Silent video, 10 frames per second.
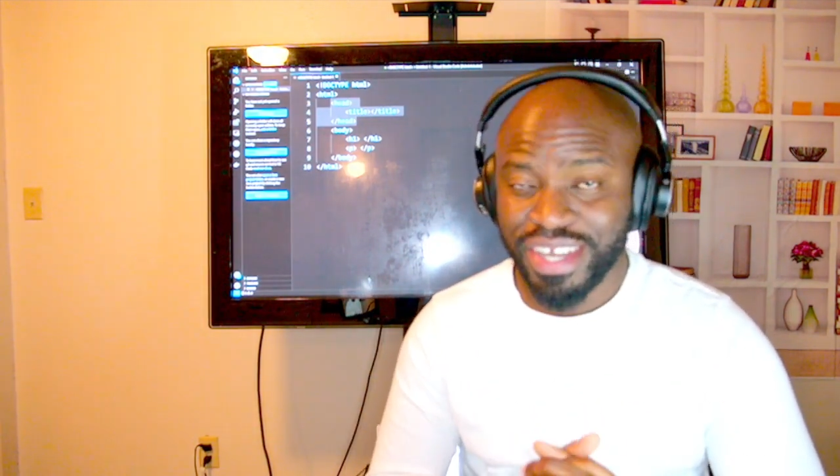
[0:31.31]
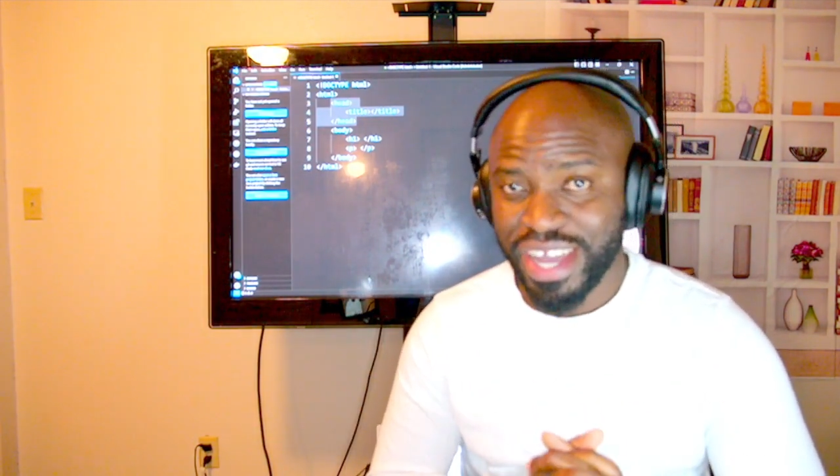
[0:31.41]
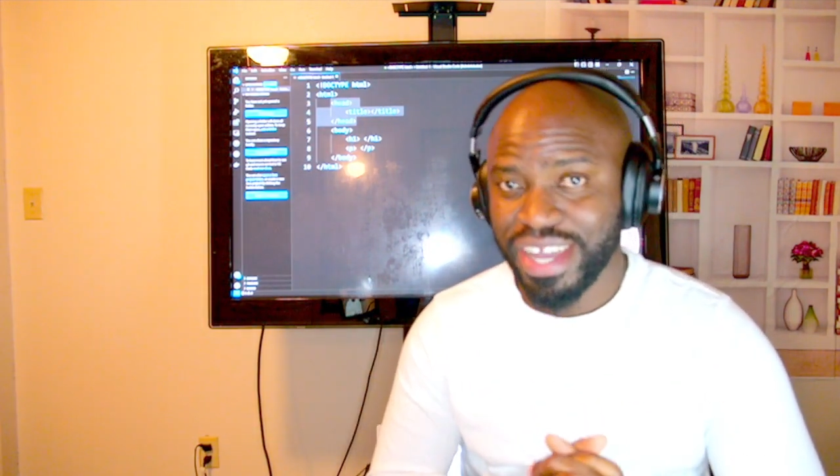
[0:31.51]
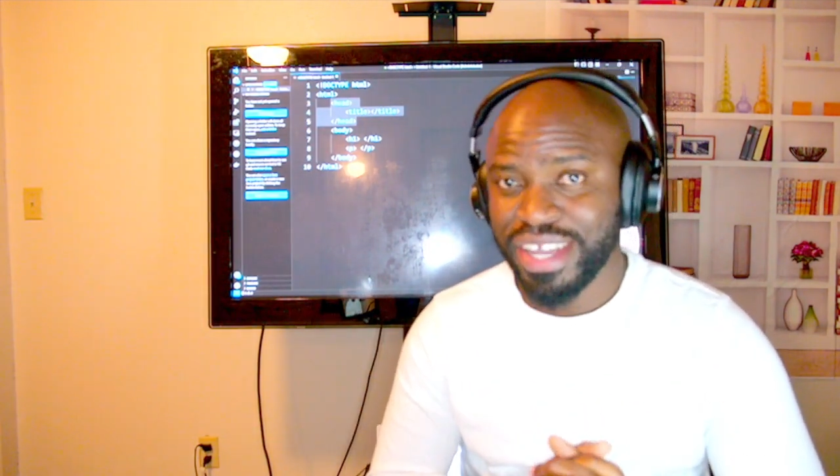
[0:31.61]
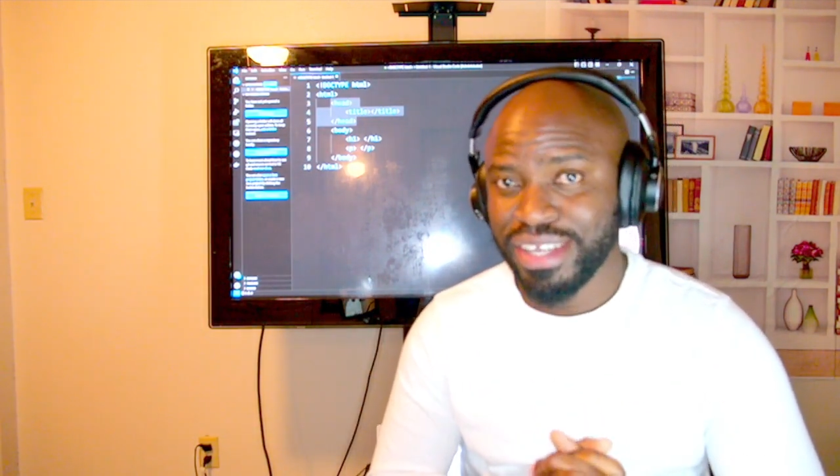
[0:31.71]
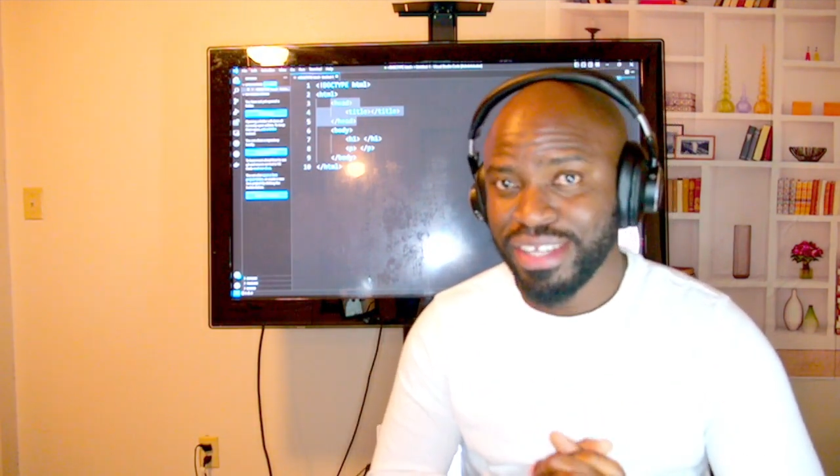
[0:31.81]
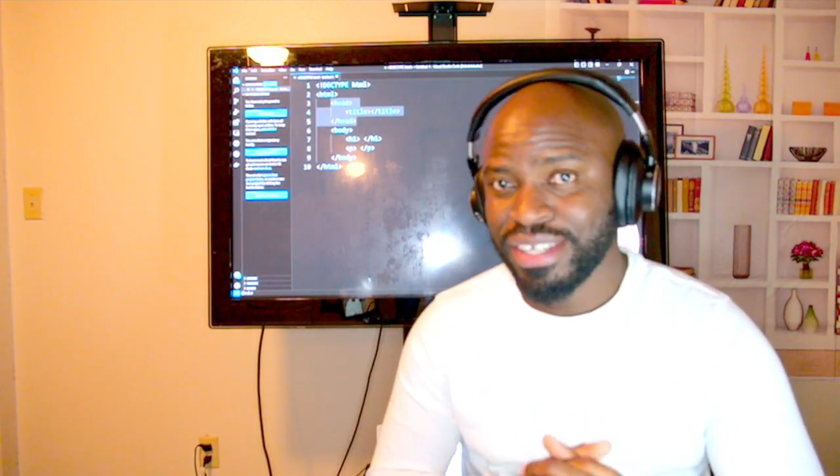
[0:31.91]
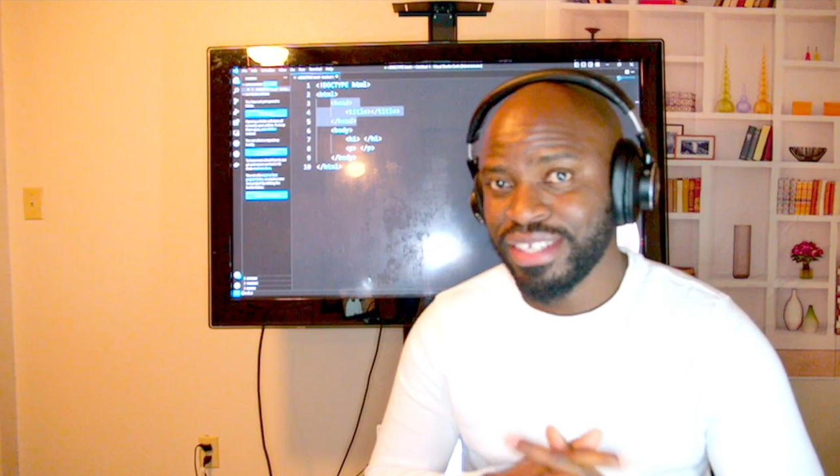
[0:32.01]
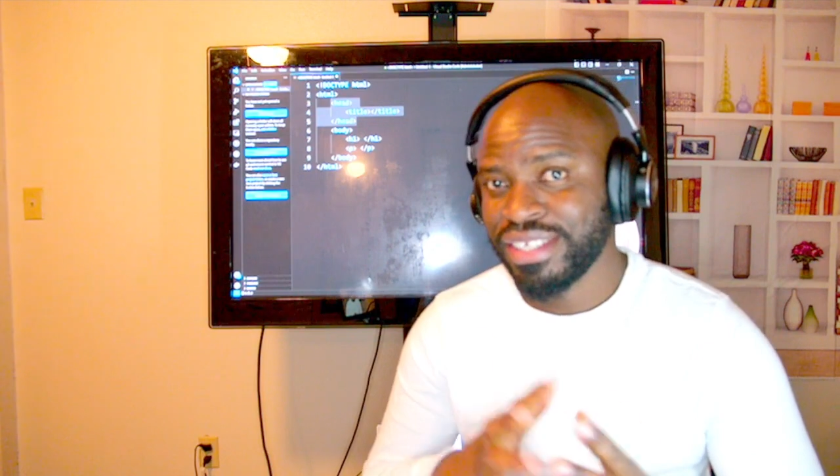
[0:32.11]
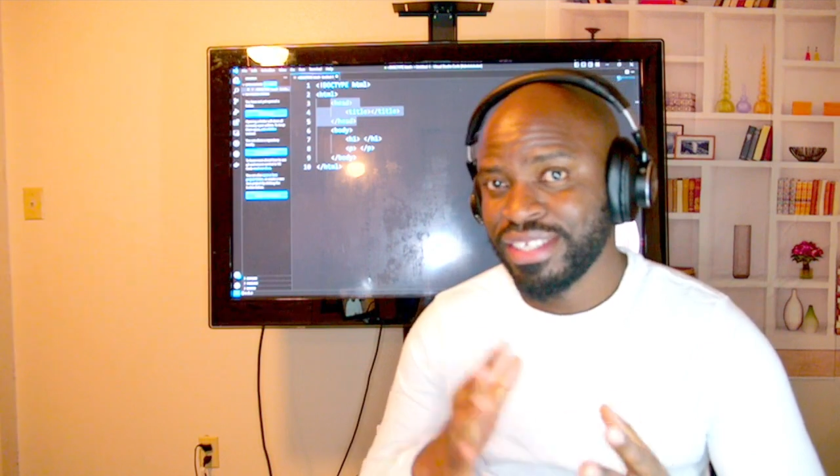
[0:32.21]

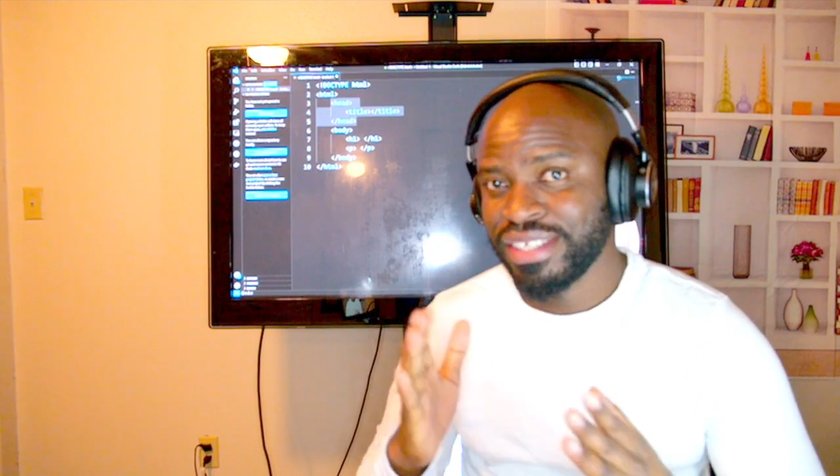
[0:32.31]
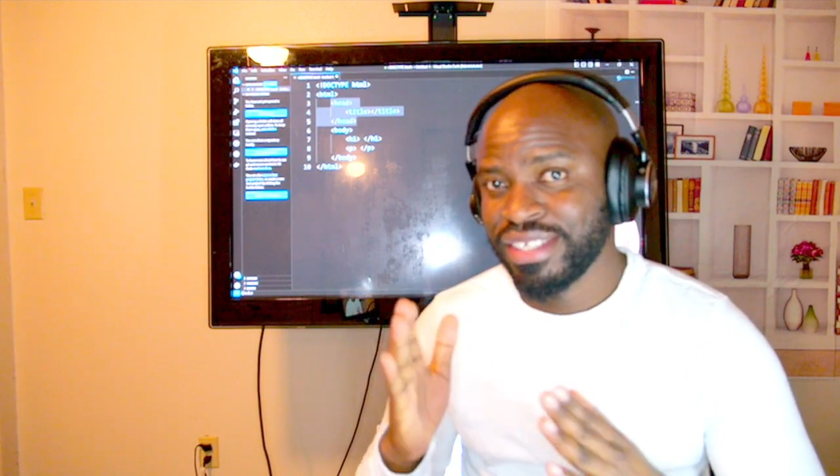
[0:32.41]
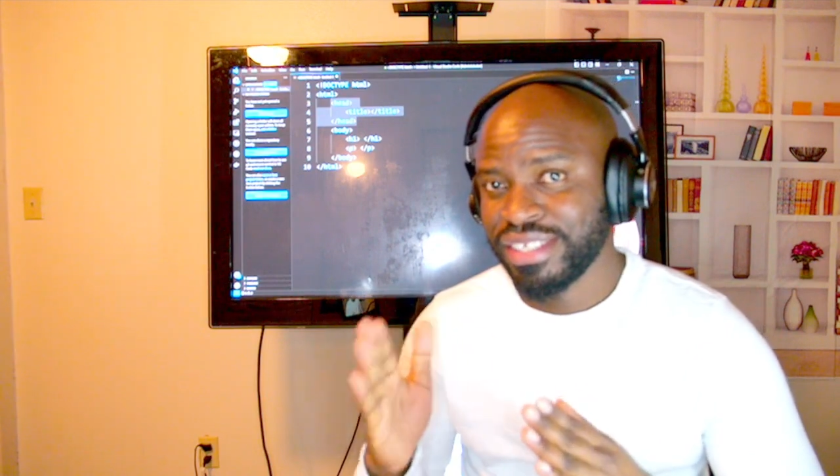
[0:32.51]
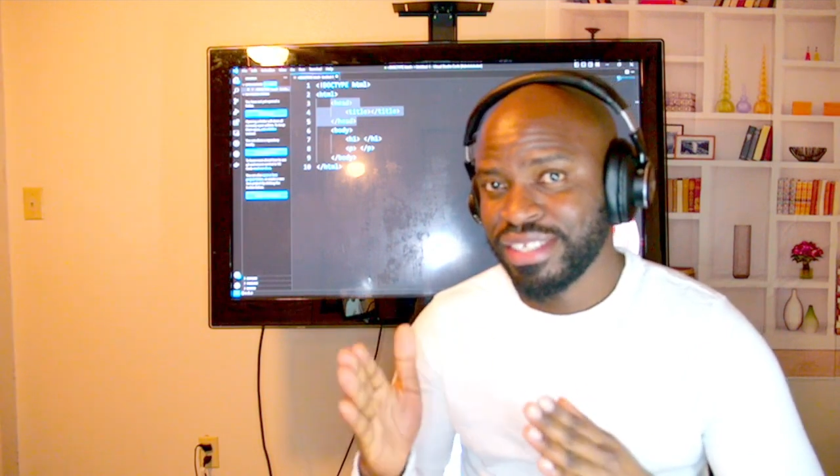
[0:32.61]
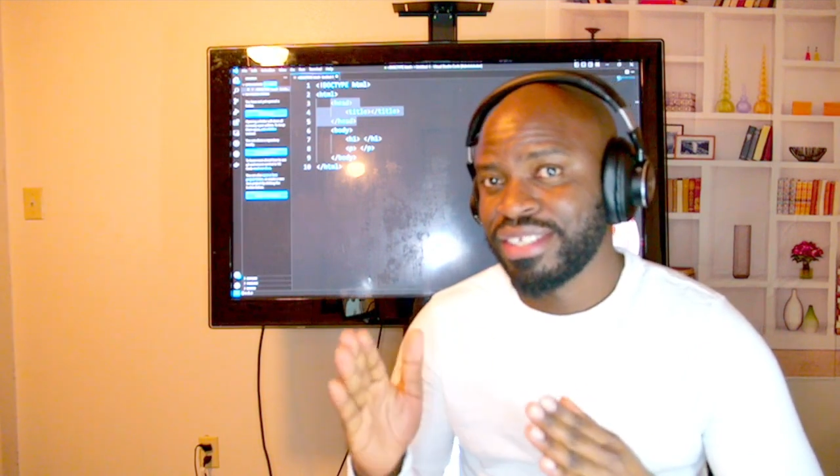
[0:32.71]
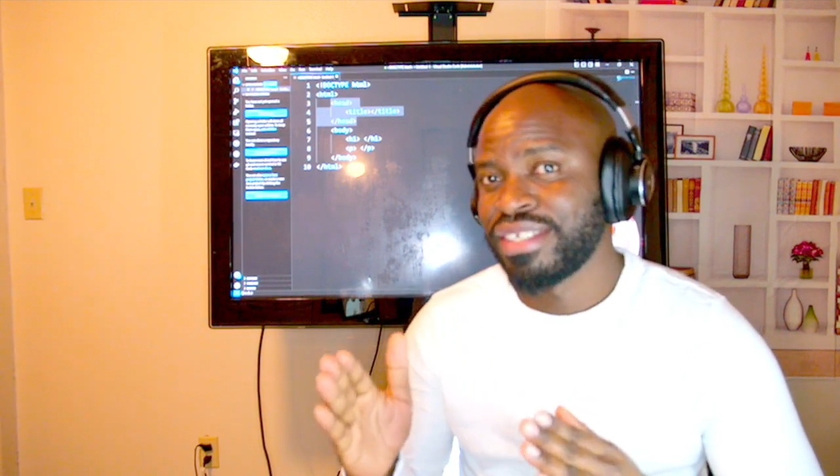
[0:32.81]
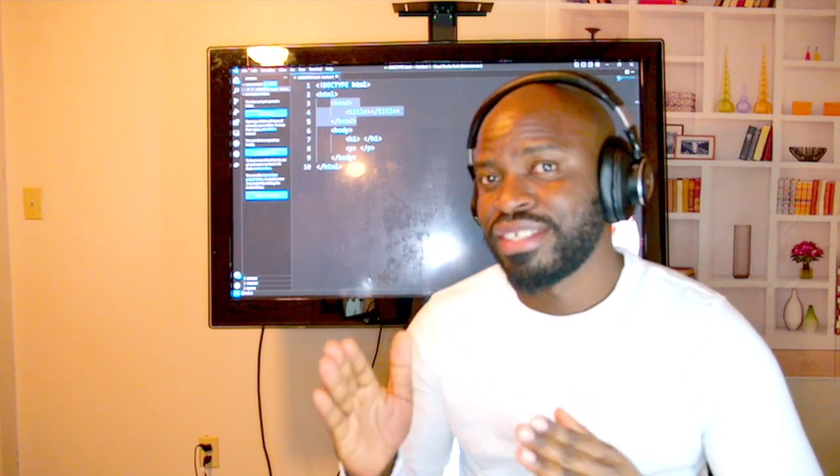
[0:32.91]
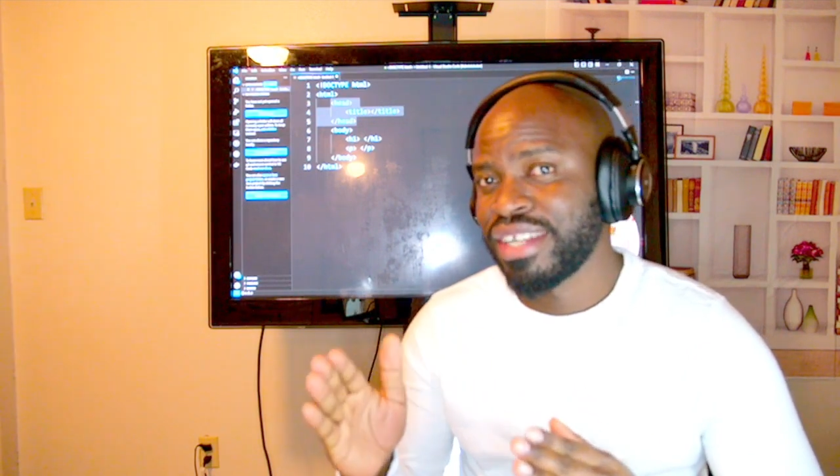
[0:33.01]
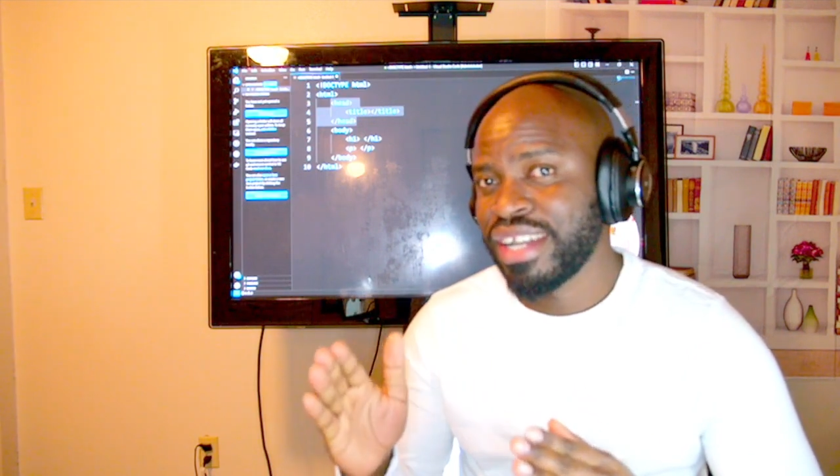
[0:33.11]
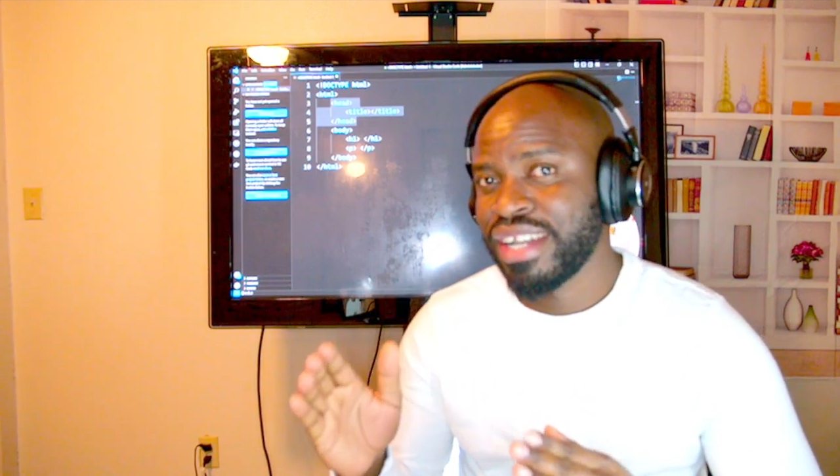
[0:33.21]
I
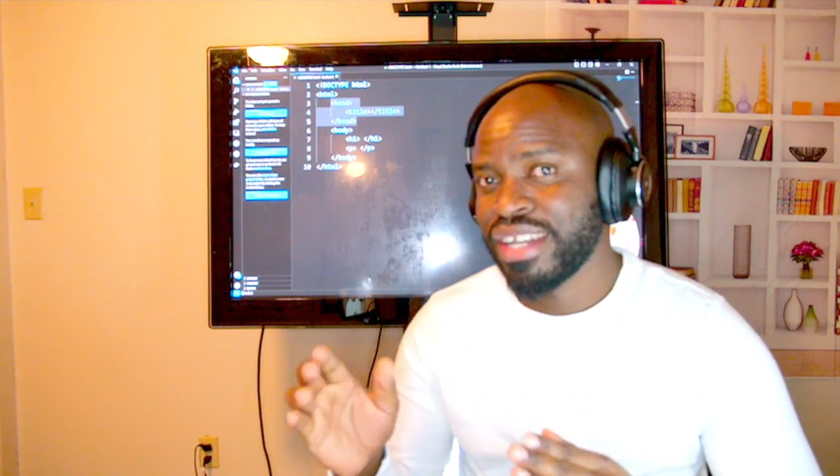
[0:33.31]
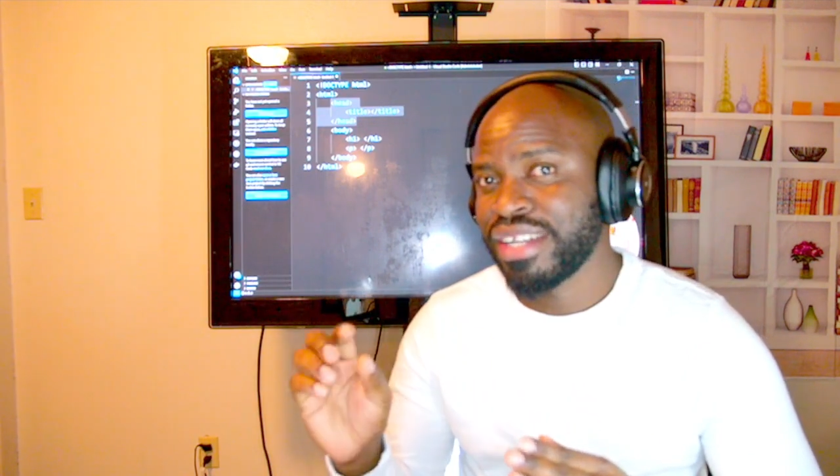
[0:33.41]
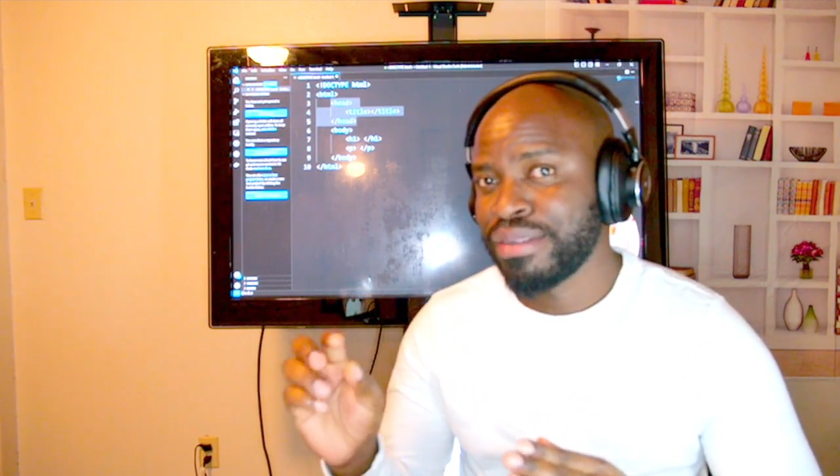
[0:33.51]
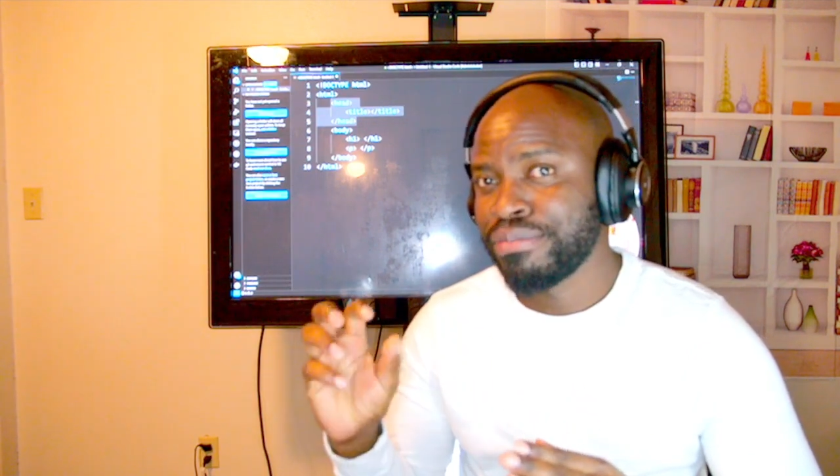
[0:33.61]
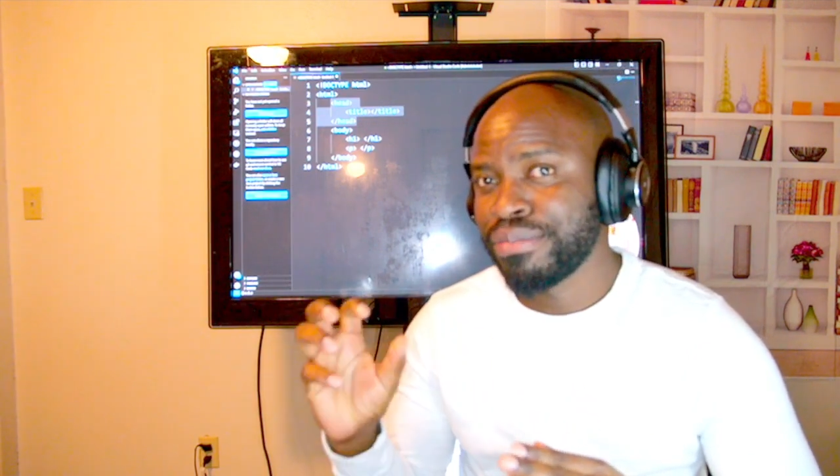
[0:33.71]
I am